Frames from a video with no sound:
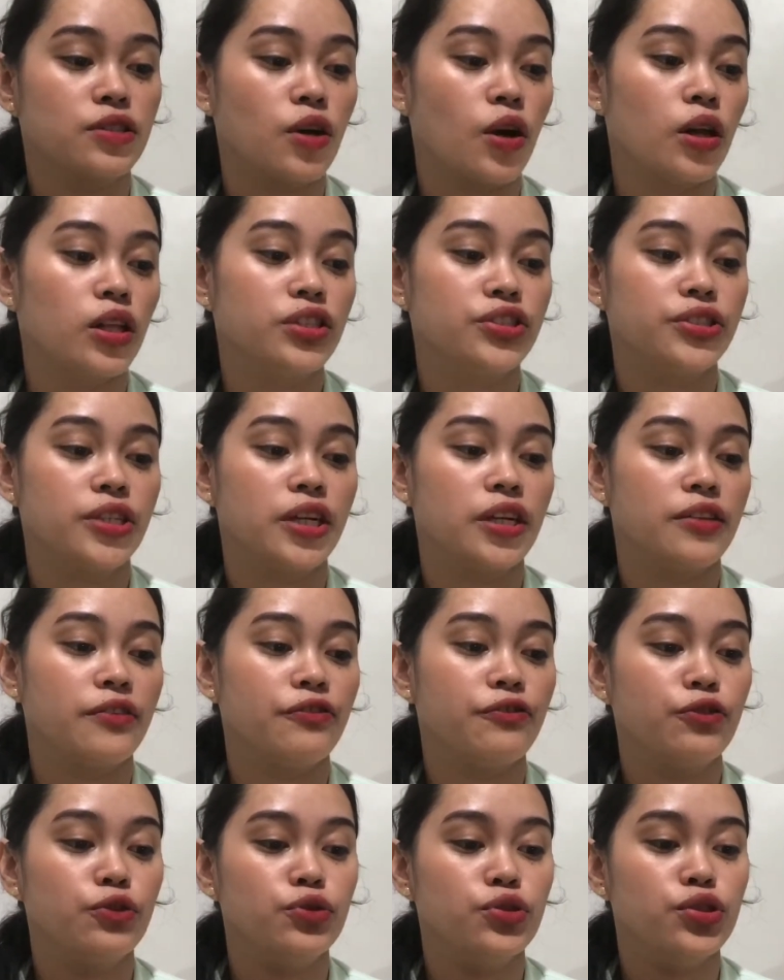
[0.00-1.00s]
collagen
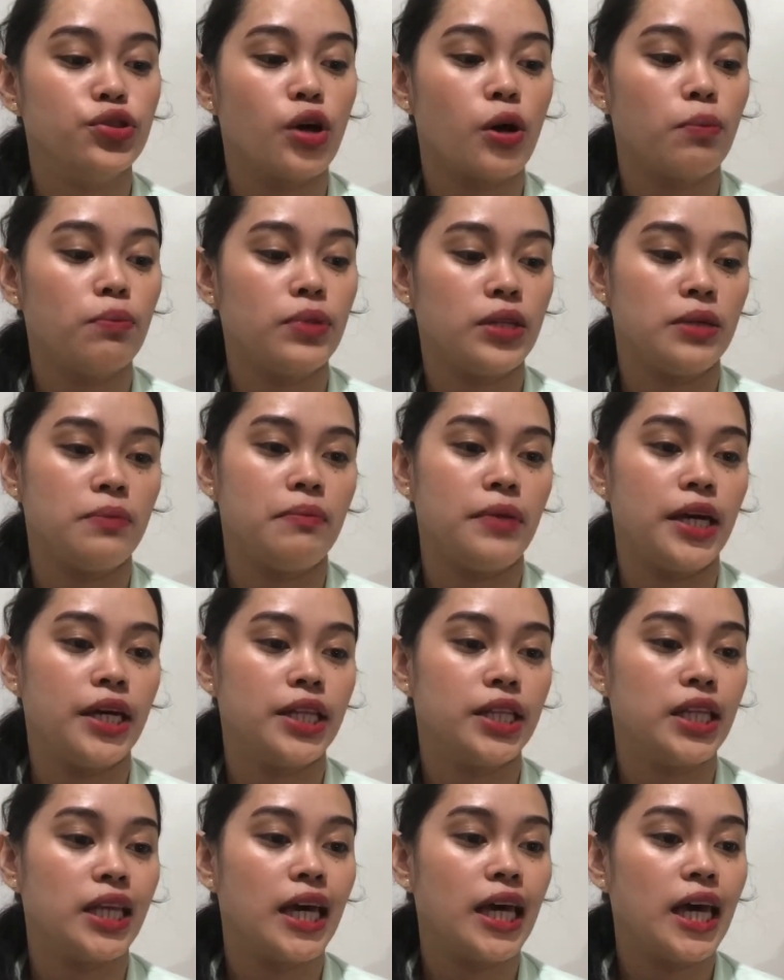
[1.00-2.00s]
food
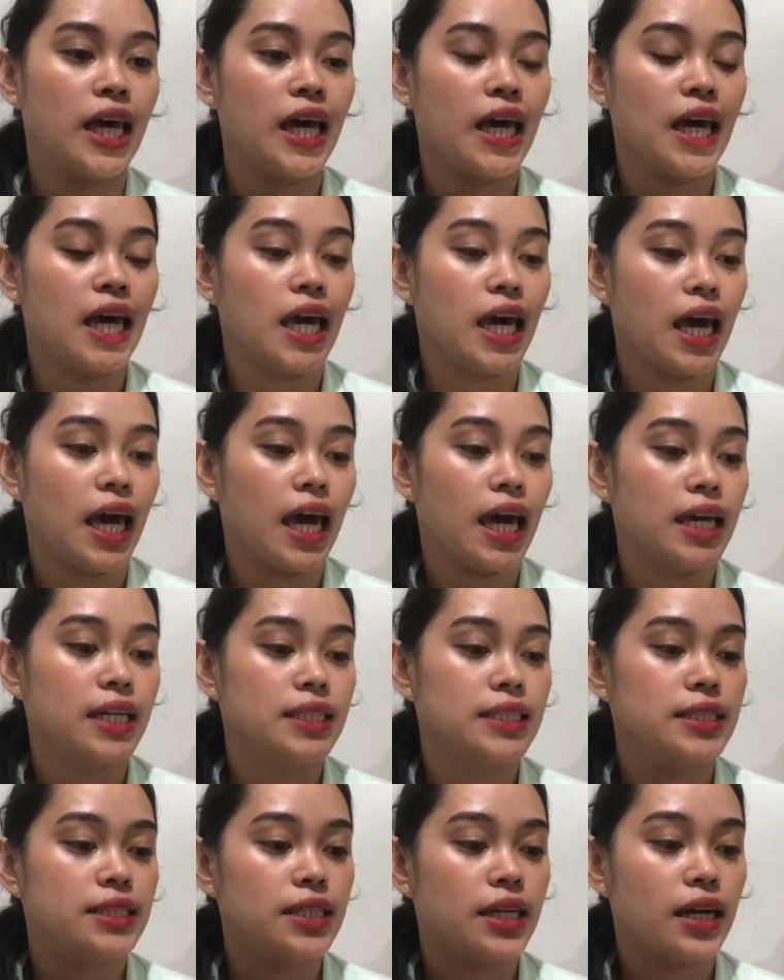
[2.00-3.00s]
supplement.
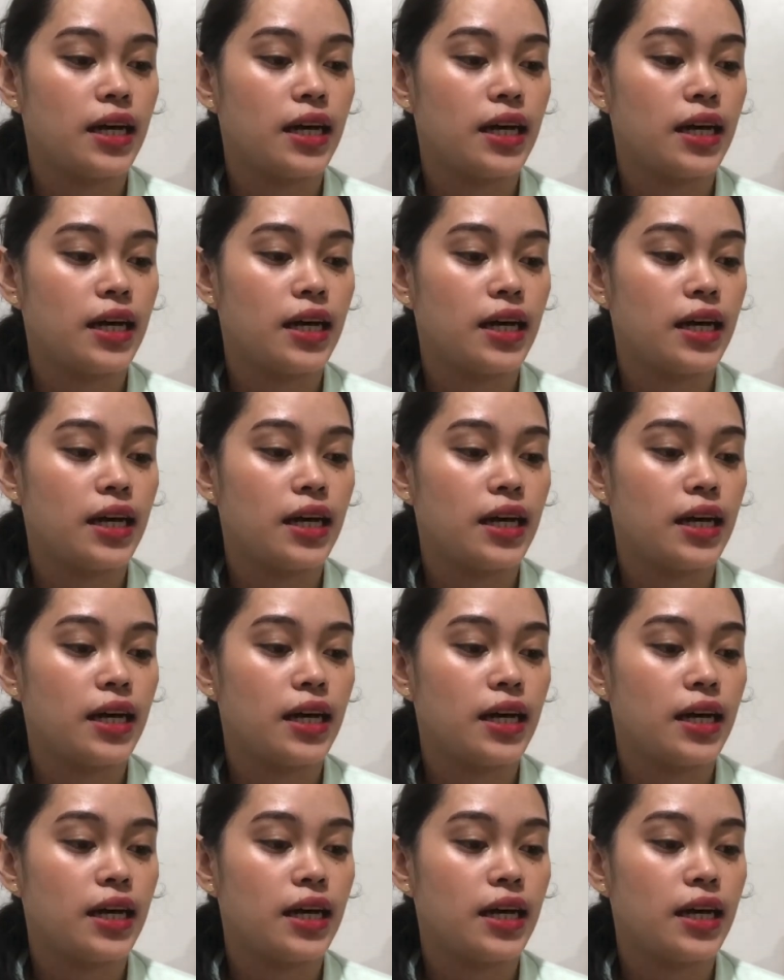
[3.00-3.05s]
And,